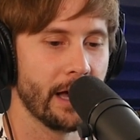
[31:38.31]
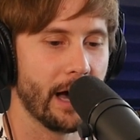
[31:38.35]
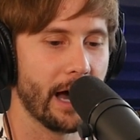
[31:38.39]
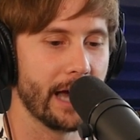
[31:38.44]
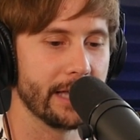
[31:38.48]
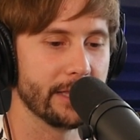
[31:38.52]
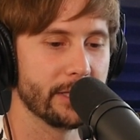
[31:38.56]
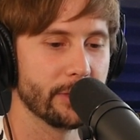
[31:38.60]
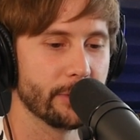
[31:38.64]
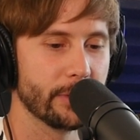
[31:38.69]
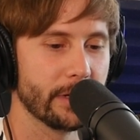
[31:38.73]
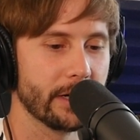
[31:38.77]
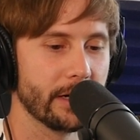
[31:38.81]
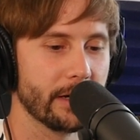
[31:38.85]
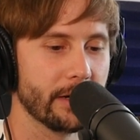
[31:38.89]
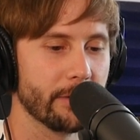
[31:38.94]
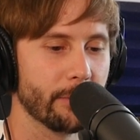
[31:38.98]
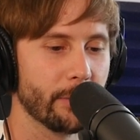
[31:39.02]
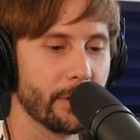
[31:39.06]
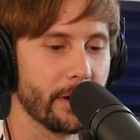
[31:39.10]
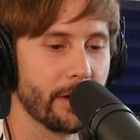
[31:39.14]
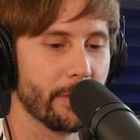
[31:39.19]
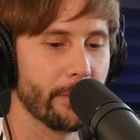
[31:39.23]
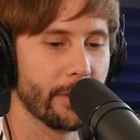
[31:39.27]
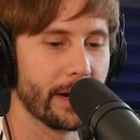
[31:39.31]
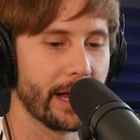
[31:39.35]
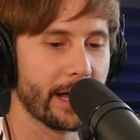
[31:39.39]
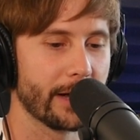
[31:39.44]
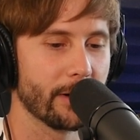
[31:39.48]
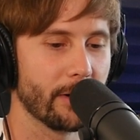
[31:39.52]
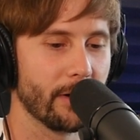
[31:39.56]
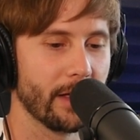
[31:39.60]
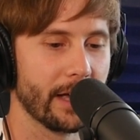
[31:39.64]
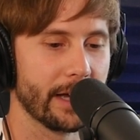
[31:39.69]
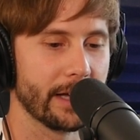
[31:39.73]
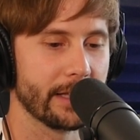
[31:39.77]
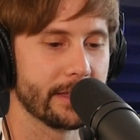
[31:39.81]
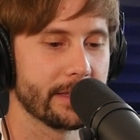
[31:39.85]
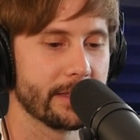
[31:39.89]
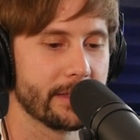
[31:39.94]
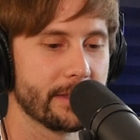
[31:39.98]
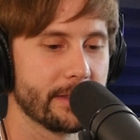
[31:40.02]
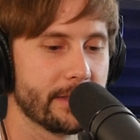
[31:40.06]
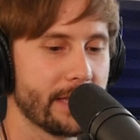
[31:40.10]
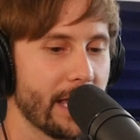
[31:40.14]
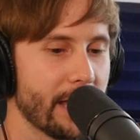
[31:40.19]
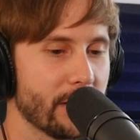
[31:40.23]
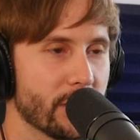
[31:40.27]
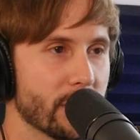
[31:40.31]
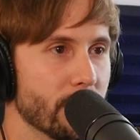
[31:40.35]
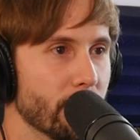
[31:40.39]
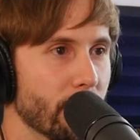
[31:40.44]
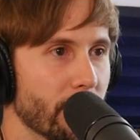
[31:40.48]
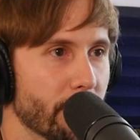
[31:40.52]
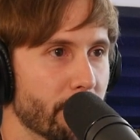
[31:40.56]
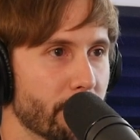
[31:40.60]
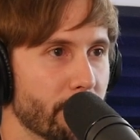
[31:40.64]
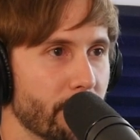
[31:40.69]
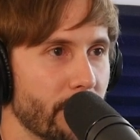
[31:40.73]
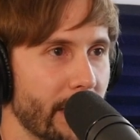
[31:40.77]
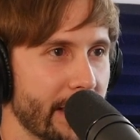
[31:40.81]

i do a what, what i call like a test shooter.